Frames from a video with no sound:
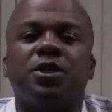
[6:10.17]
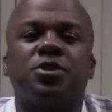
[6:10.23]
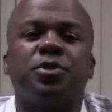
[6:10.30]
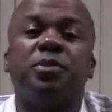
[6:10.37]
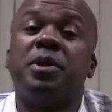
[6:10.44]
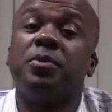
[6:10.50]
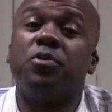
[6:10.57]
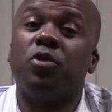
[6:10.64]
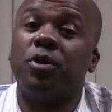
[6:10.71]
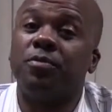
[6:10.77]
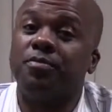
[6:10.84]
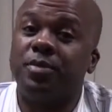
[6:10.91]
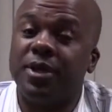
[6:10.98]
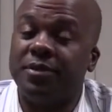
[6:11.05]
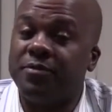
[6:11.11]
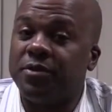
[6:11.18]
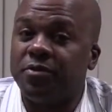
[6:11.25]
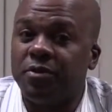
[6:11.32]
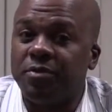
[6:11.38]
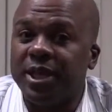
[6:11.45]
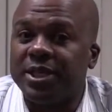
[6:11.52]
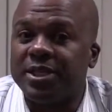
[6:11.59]
extremely important bit of
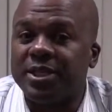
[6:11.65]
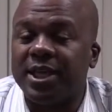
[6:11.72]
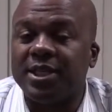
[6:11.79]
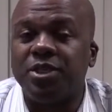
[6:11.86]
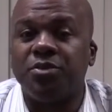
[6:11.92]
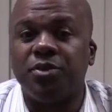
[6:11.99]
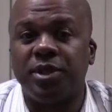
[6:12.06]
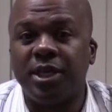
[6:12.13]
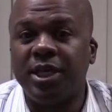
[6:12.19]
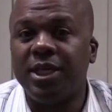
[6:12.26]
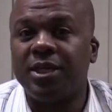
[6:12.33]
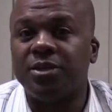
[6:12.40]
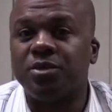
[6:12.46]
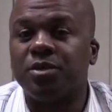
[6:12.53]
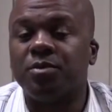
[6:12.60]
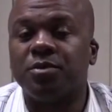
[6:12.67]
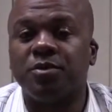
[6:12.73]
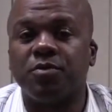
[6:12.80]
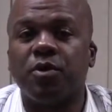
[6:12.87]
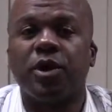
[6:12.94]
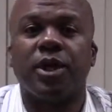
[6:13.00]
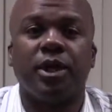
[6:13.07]
information that you would need in terms
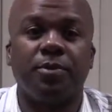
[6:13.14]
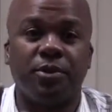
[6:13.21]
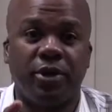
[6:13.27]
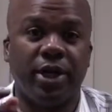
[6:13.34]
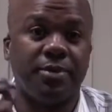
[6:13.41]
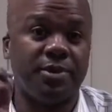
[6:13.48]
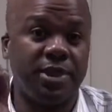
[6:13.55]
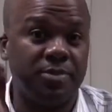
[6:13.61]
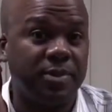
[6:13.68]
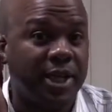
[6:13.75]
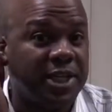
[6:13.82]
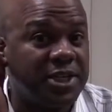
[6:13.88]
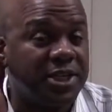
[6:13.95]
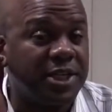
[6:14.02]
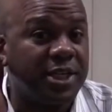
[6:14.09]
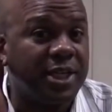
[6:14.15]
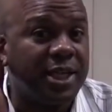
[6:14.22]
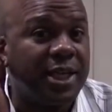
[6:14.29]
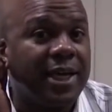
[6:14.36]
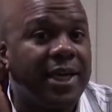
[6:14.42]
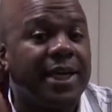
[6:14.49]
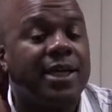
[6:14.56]
of working up your Hep C patient
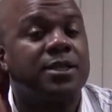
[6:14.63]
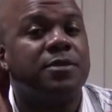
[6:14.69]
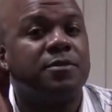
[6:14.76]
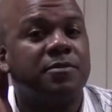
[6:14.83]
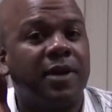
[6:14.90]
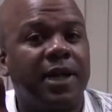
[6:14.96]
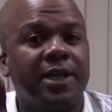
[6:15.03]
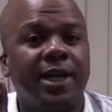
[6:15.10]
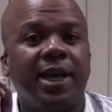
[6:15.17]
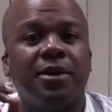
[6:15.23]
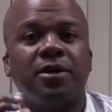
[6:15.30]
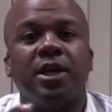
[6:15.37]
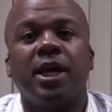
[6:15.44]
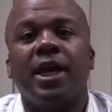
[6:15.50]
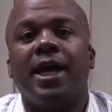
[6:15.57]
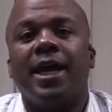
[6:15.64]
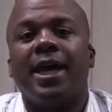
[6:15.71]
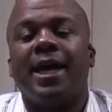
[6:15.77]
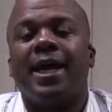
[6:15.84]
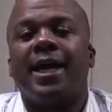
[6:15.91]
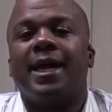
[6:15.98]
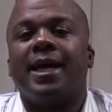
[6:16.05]
is to find out
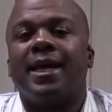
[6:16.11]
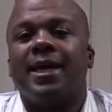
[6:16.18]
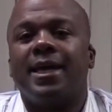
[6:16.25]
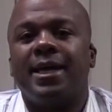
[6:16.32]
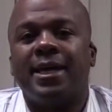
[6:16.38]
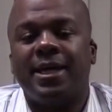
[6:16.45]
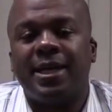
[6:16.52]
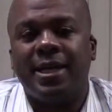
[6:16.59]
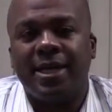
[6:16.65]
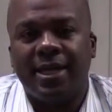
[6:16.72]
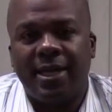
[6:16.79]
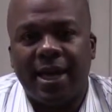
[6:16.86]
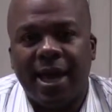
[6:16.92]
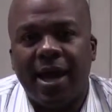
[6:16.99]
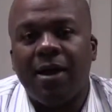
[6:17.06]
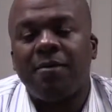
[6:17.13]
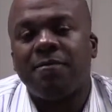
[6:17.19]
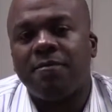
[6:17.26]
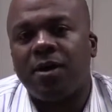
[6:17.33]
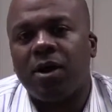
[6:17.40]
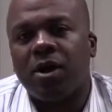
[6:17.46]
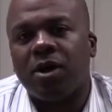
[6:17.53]

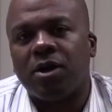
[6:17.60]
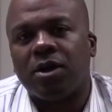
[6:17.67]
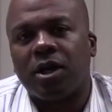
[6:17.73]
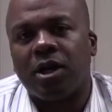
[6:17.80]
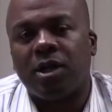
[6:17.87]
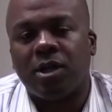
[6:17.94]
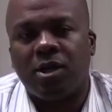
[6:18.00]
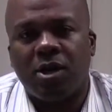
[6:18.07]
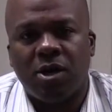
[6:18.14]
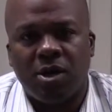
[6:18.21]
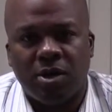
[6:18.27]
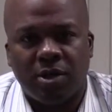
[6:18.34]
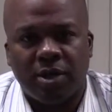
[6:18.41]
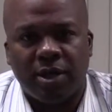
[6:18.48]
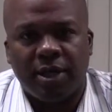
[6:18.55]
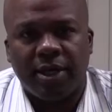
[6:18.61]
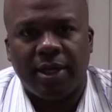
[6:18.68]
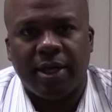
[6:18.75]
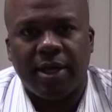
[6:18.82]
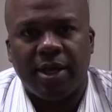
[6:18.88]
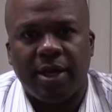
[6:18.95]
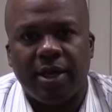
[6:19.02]
how far along
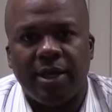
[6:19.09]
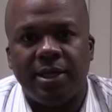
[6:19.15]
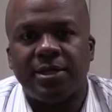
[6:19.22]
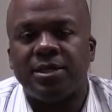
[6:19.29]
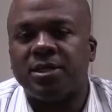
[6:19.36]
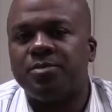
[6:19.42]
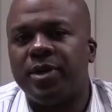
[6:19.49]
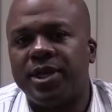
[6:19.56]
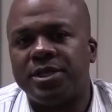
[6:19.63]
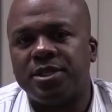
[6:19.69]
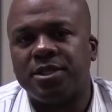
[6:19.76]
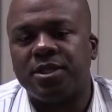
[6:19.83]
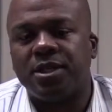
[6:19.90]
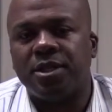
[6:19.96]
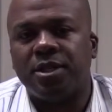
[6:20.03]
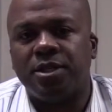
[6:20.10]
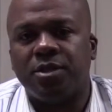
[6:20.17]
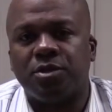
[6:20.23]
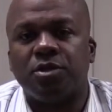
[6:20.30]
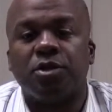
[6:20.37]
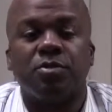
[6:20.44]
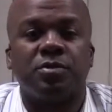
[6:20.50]
is this patient
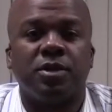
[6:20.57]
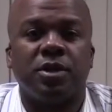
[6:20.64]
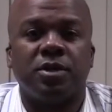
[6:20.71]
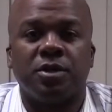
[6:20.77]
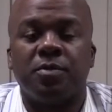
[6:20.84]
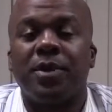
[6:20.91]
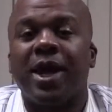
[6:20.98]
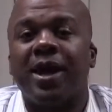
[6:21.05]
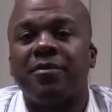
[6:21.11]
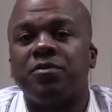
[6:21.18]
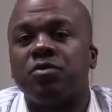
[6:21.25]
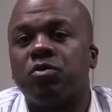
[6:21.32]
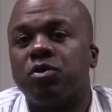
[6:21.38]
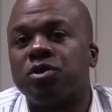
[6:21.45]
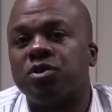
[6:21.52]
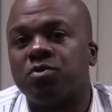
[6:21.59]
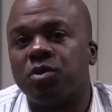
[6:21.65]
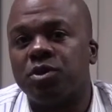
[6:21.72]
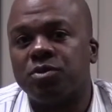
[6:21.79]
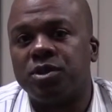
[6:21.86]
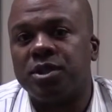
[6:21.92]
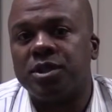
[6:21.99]
term, on the path towards
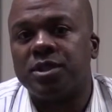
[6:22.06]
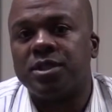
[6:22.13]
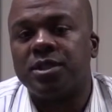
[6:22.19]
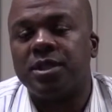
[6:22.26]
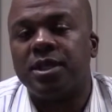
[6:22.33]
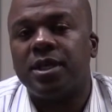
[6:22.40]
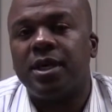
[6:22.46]
cirrhosis.